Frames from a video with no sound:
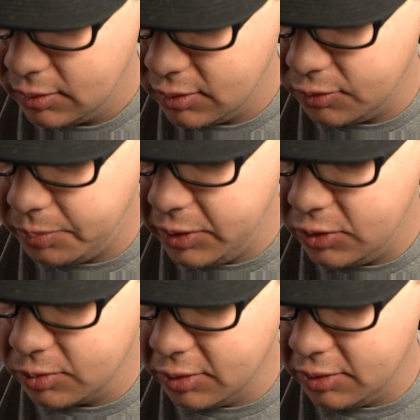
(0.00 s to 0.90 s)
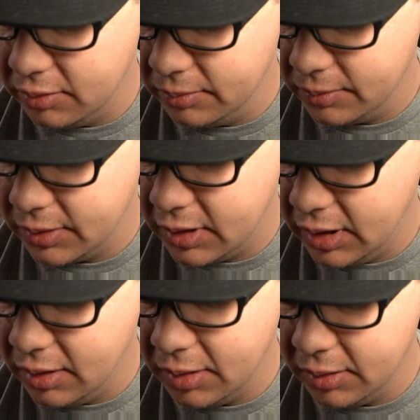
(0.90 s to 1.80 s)
Because Beedrill
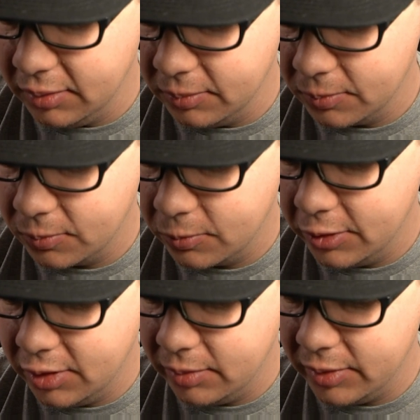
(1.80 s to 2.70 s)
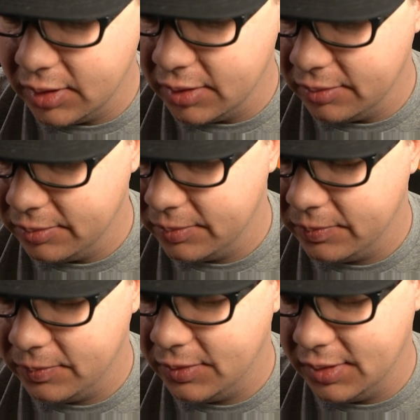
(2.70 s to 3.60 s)
can really be a
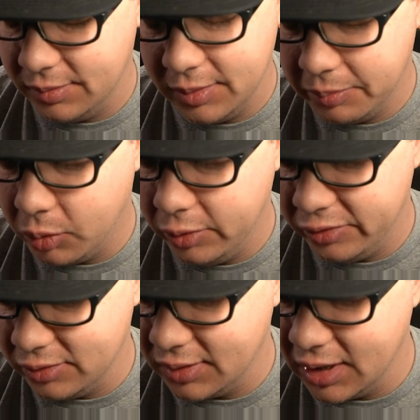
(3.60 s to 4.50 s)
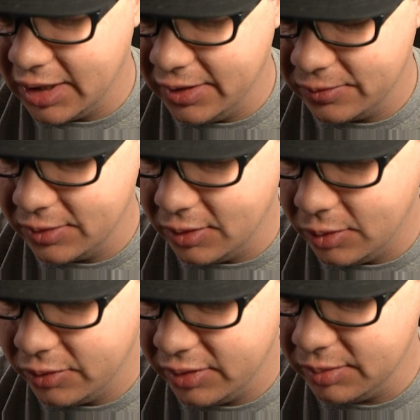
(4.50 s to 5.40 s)
poison guy for the
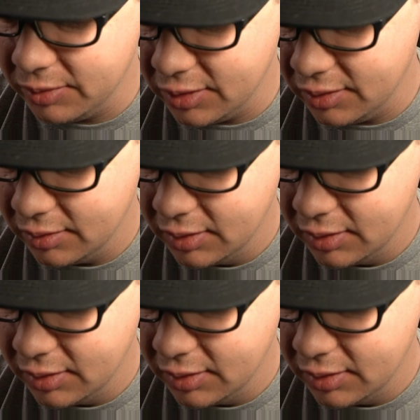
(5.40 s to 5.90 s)
whole team here.